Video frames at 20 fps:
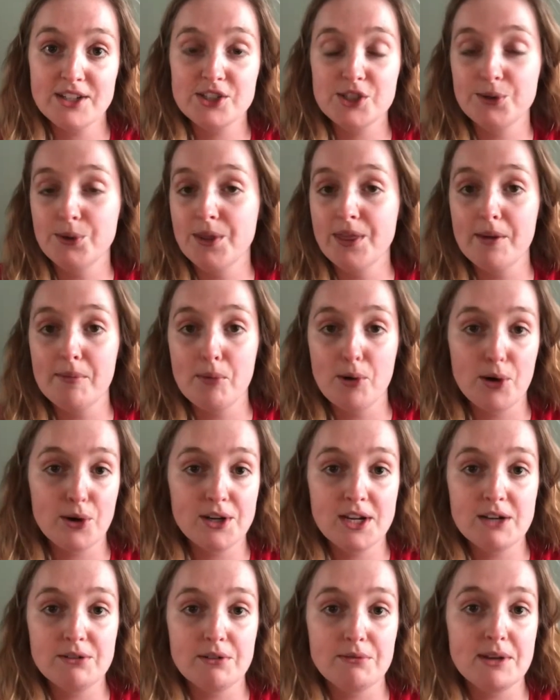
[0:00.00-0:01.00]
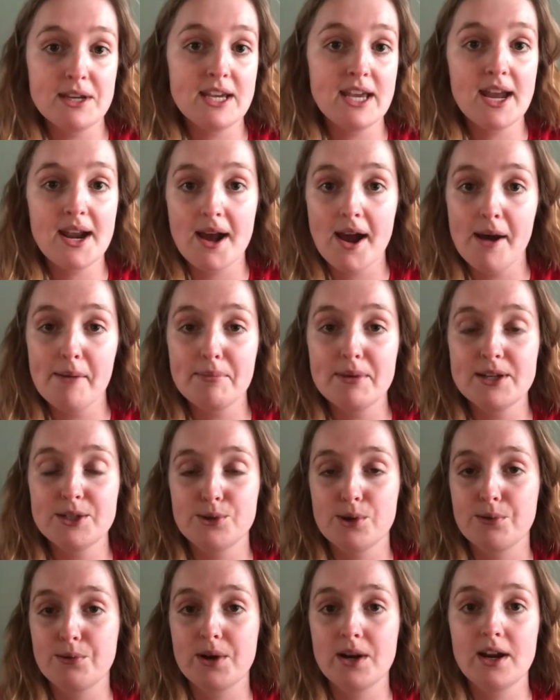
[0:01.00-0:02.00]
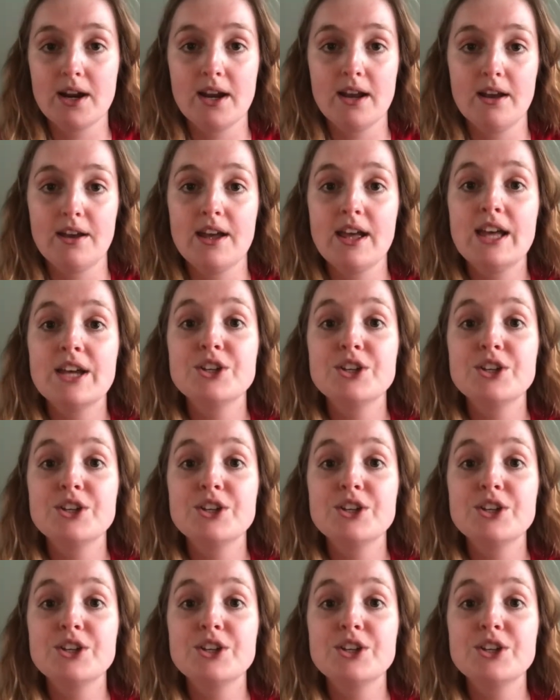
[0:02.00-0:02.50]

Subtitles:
So in the morning when we get up is when we're gonna